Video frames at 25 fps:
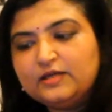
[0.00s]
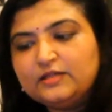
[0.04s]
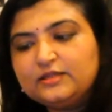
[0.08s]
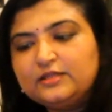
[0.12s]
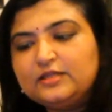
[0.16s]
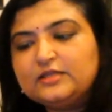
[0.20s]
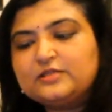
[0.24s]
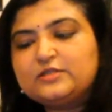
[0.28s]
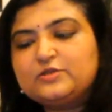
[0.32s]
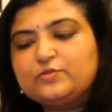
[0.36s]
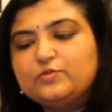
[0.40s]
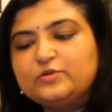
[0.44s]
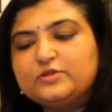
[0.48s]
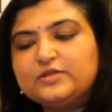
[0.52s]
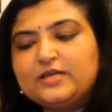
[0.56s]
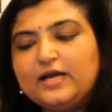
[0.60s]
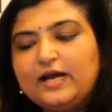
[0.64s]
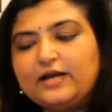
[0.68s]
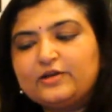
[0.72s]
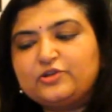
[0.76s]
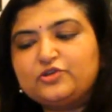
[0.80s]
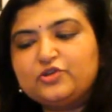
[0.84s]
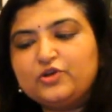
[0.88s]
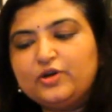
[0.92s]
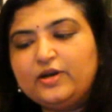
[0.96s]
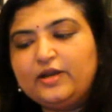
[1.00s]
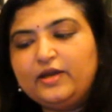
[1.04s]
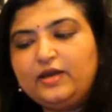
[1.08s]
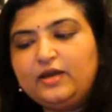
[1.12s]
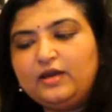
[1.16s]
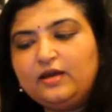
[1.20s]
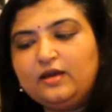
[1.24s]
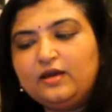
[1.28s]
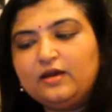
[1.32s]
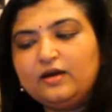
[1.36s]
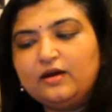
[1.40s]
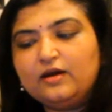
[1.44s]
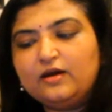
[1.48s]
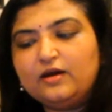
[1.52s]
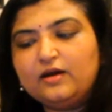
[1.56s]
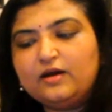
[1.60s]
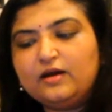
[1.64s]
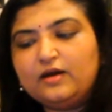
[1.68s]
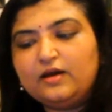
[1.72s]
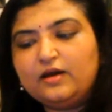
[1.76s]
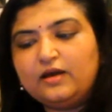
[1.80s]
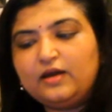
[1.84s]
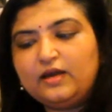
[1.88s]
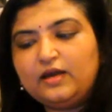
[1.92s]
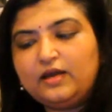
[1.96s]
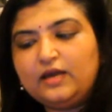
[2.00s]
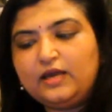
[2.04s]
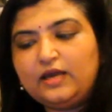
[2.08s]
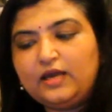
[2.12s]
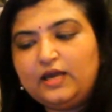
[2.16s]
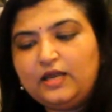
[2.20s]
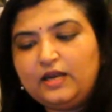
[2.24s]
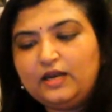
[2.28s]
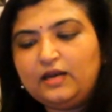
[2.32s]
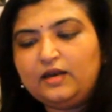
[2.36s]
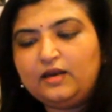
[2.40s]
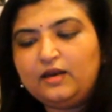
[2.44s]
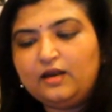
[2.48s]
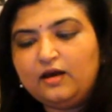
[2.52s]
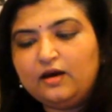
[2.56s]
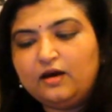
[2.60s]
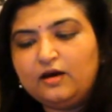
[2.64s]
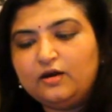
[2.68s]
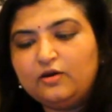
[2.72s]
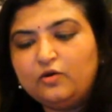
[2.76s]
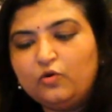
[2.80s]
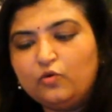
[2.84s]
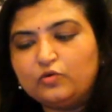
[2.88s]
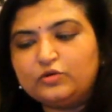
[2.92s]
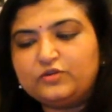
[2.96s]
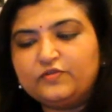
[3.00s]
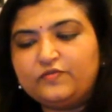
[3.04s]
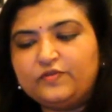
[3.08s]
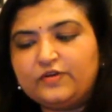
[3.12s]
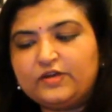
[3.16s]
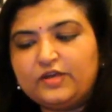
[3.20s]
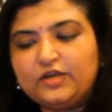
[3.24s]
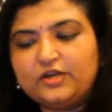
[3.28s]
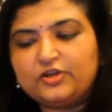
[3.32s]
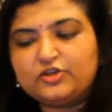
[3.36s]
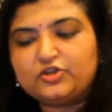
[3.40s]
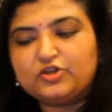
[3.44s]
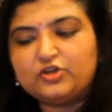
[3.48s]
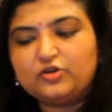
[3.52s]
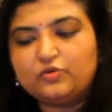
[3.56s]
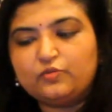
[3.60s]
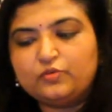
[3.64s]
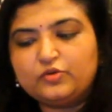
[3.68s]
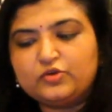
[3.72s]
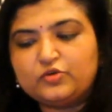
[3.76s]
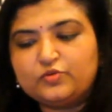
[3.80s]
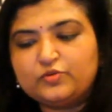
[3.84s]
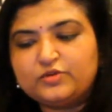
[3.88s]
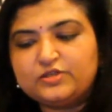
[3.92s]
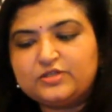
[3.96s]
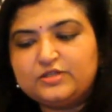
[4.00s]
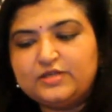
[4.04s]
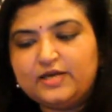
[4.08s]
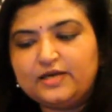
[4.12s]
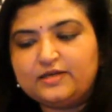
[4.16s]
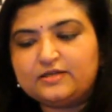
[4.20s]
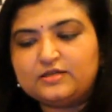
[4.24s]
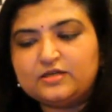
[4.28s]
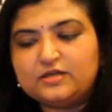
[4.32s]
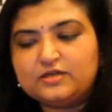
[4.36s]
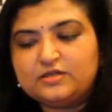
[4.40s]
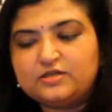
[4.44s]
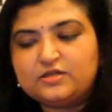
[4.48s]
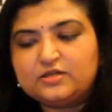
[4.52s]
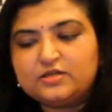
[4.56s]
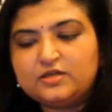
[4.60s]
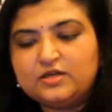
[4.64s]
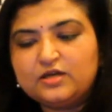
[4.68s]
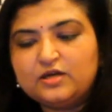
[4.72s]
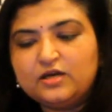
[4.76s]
This was actually in a notification which was dated